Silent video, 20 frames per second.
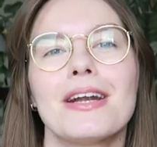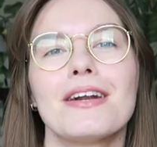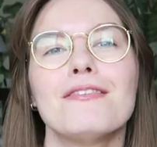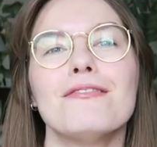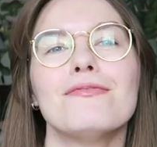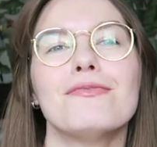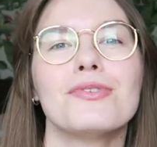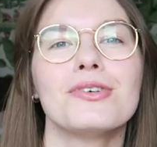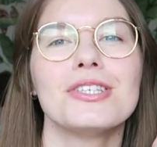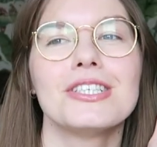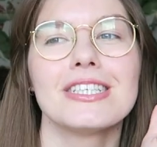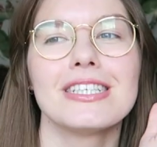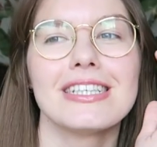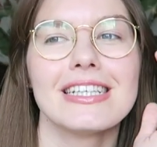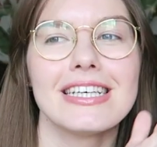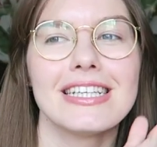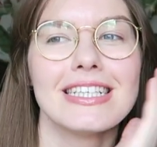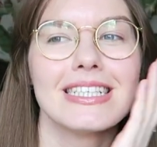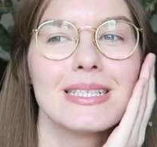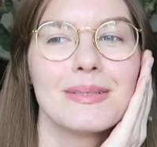but
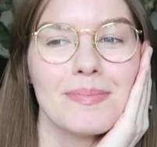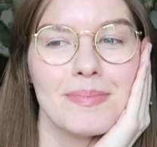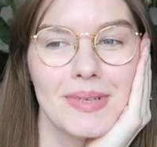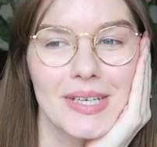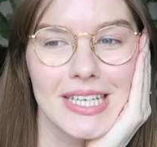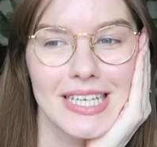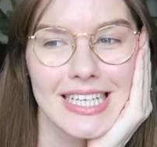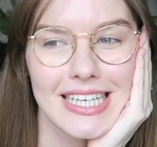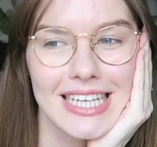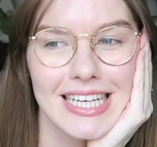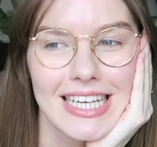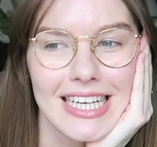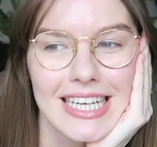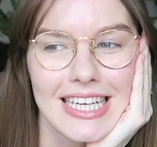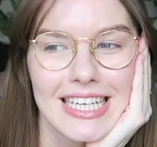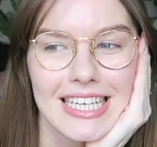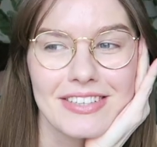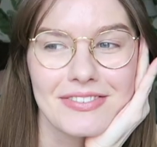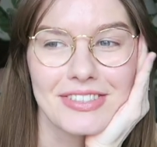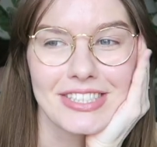unfortunately this book
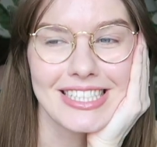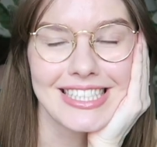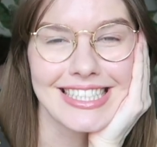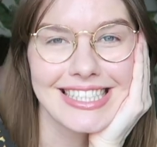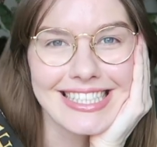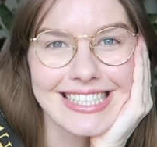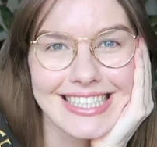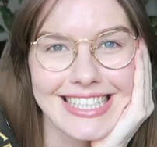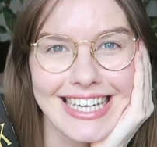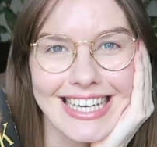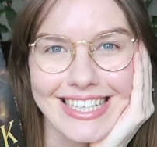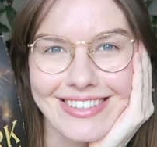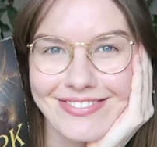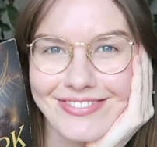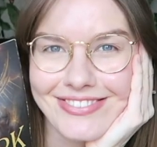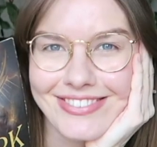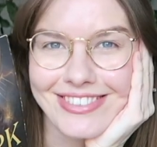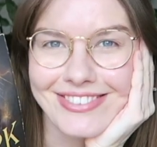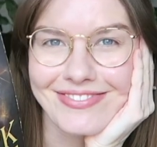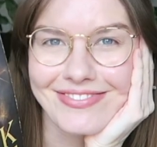was just not
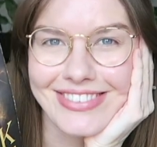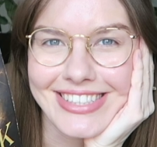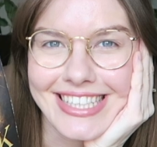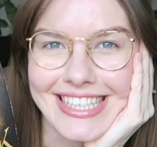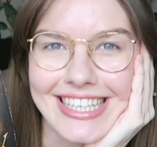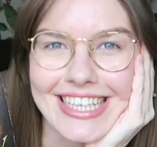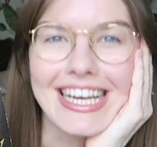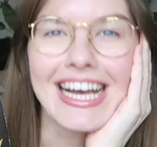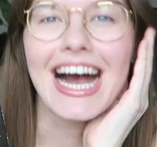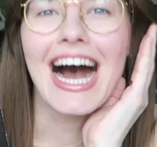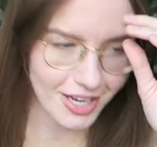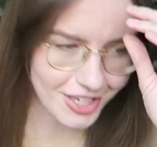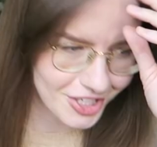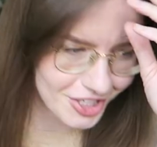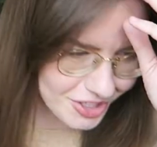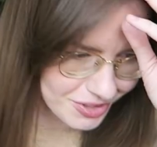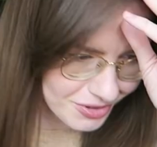for me. I'm not